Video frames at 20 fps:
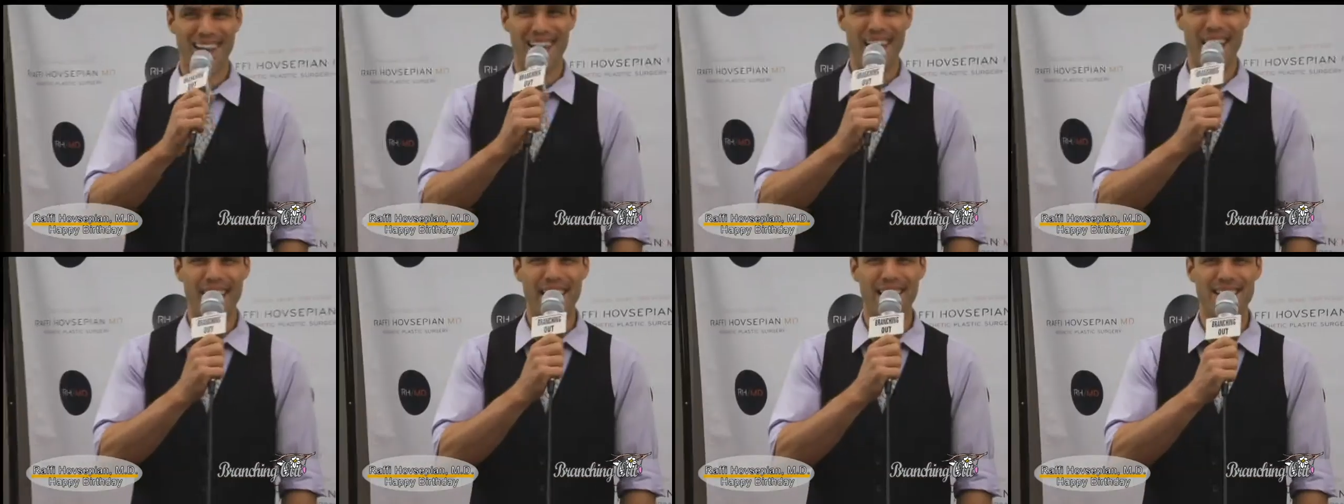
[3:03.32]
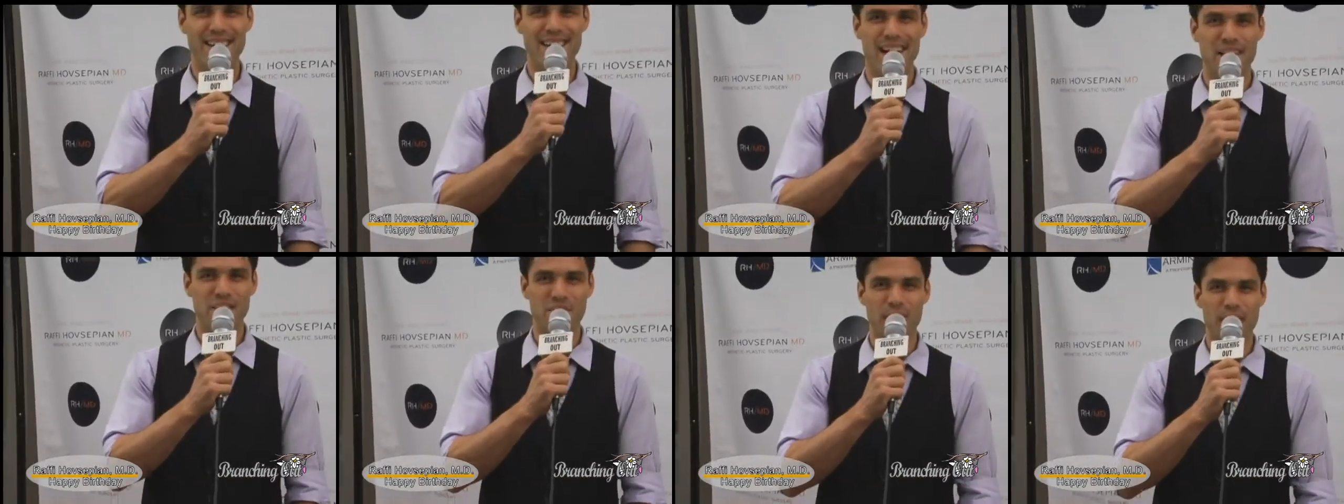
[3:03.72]
Hey,
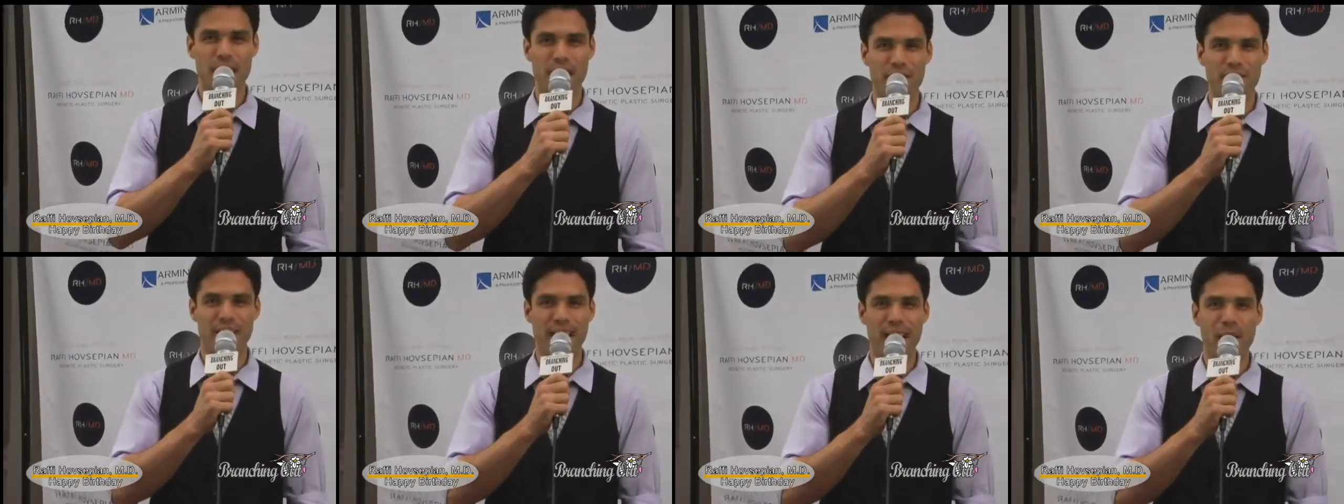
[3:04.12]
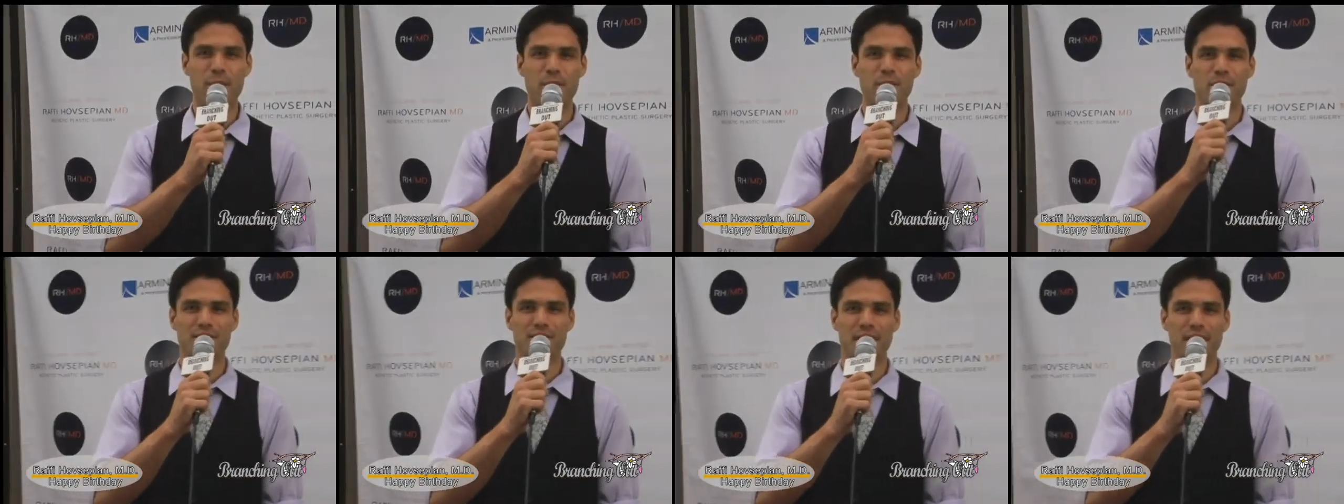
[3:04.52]
Dr. Raffi.
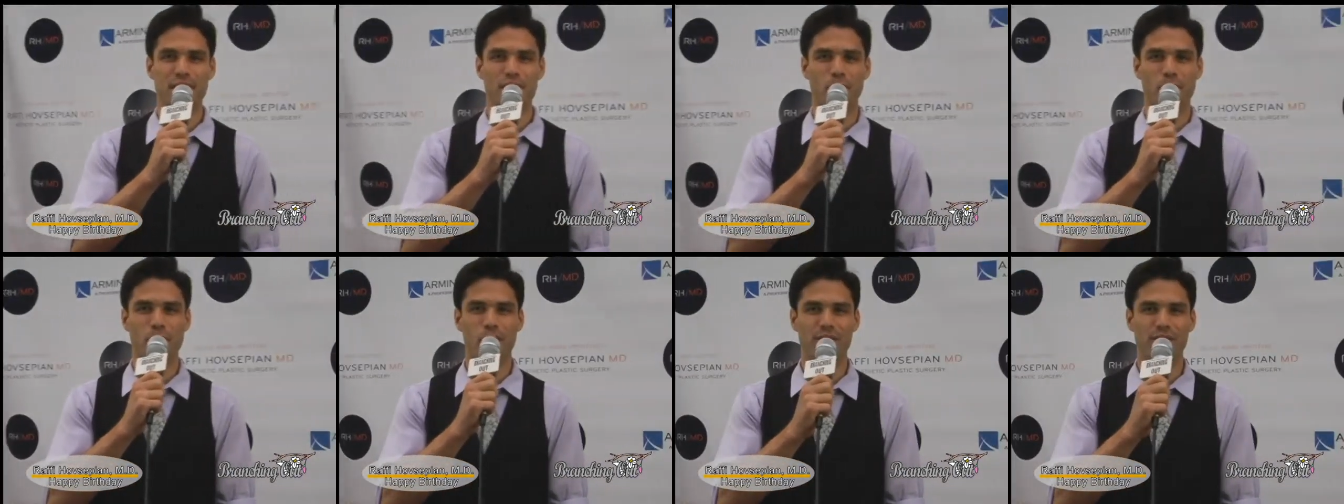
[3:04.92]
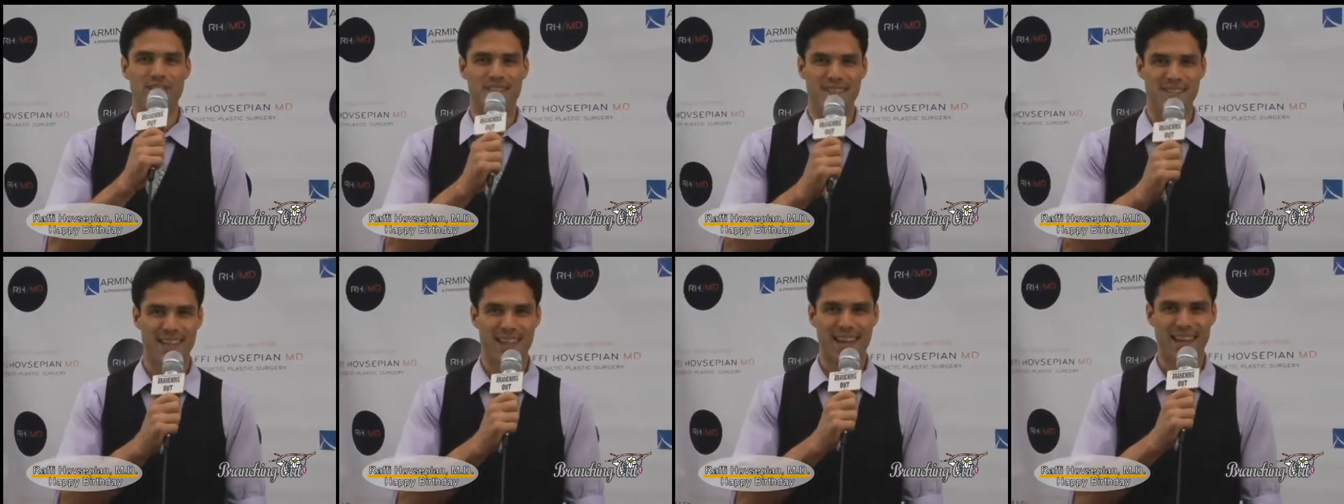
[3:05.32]
Happy birthday from all of
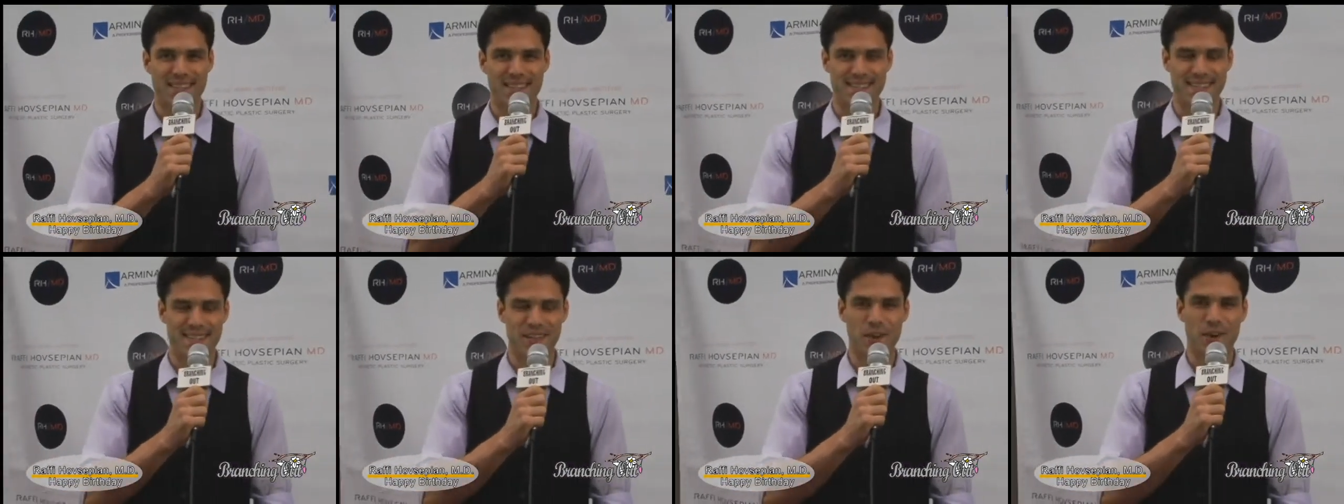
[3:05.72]
us at EKC.